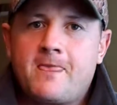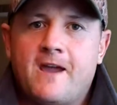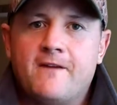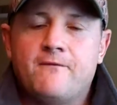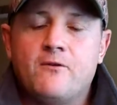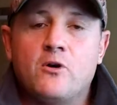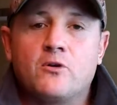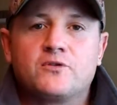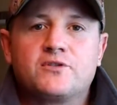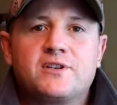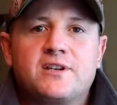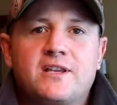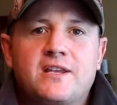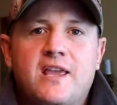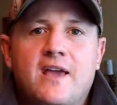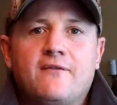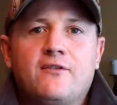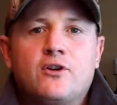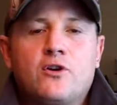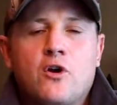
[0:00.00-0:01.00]
Hey folks,
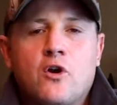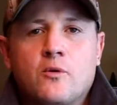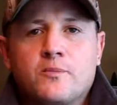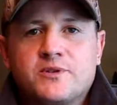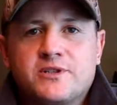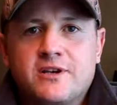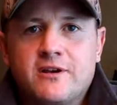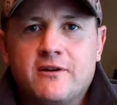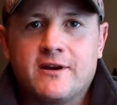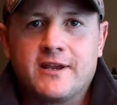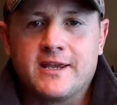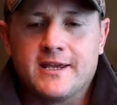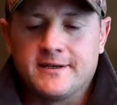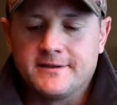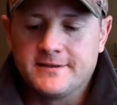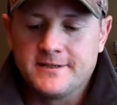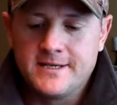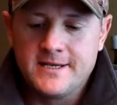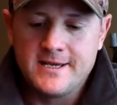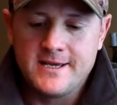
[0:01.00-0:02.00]
Kevin Herbst here
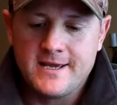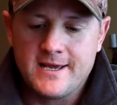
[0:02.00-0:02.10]
again.